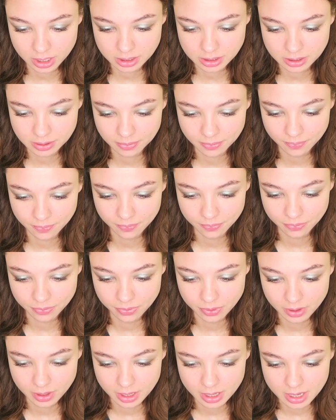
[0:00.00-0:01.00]
nail,
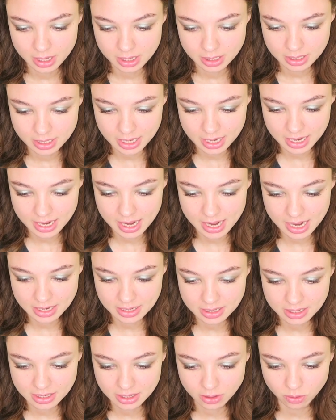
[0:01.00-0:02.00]
the
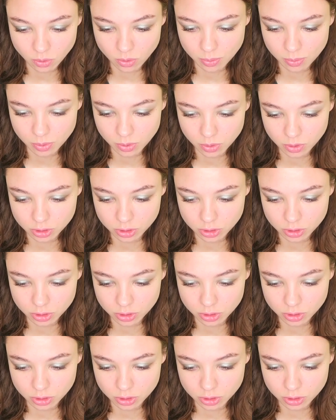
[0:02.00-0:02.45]
third.